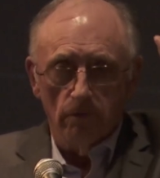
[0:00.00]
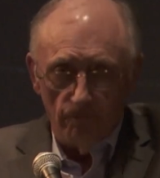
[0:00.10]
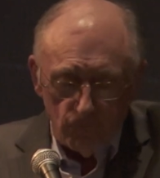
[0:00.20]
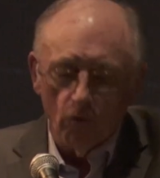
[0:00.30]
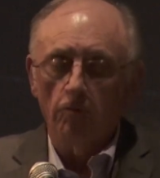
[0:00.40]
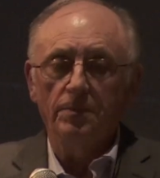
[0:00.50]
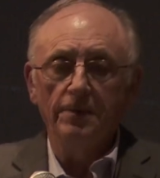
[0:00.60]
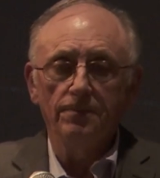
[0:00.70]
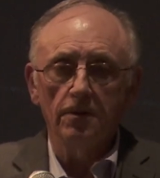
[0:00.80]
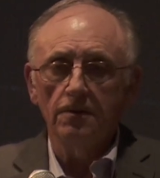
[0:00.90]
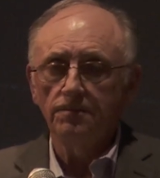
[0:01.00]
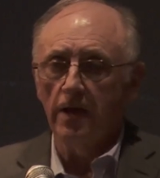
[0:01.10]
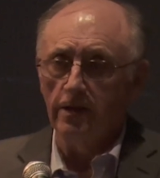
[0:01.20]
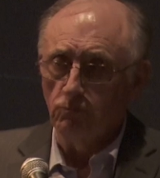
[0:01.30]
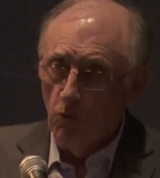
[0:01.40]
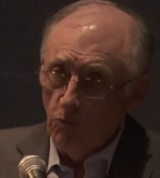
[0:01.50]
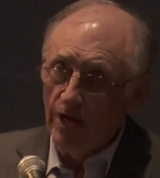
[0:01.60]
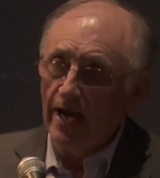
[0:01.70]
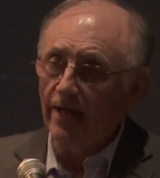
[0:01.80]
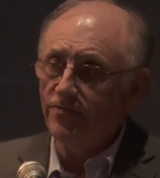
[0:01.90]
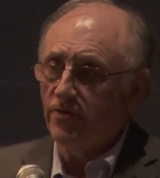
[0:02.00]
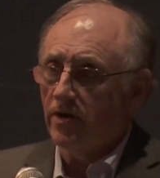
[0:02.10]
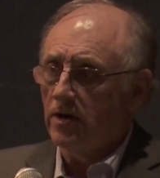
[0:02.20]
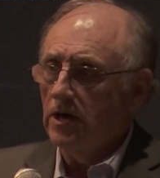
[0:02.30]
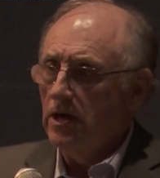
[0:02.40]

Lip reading: full of people. And when we got there,